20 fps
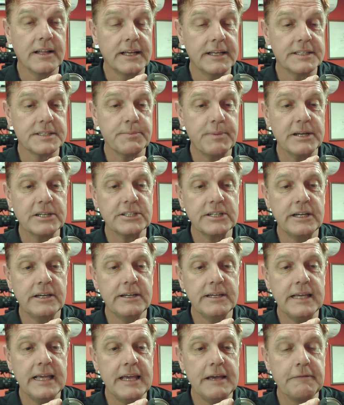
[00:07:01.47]

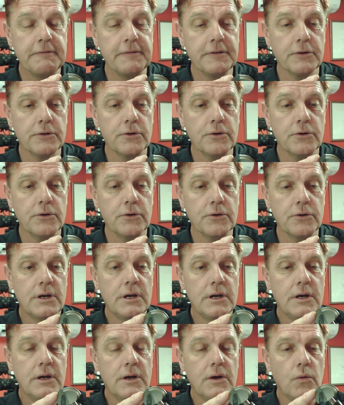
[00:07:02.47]
especially if your
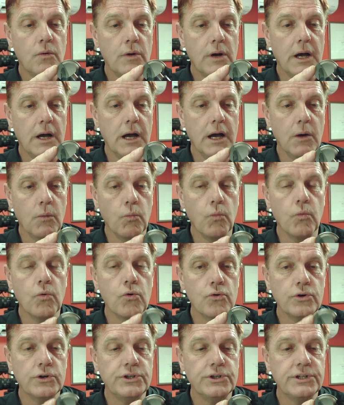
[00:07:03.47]

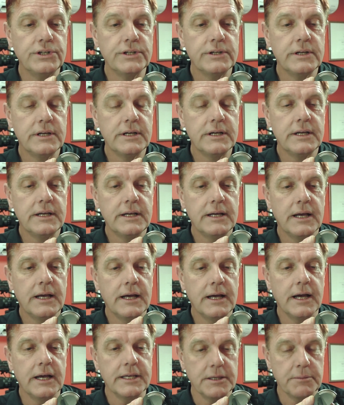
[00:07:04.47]
wood,
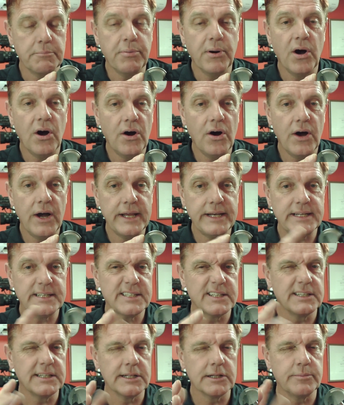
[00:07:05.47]
your pine is
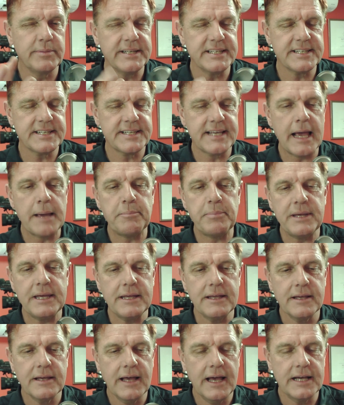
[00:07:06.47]
a little bit
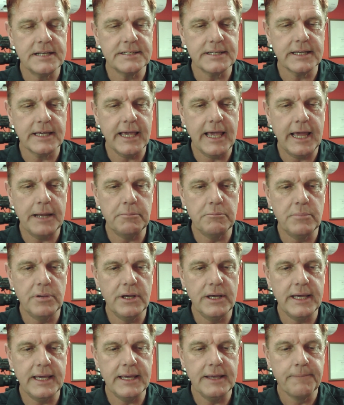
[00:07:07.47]
sappy, as it can
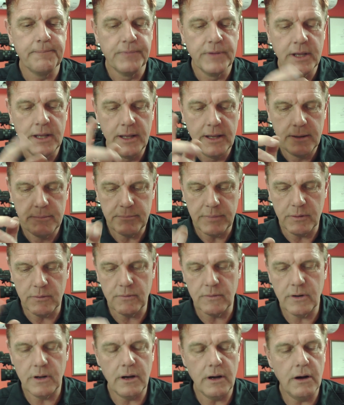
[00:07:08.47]
be. But
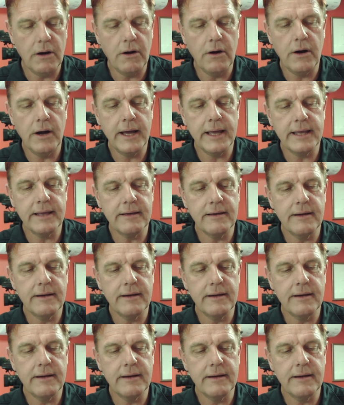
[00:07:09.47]
I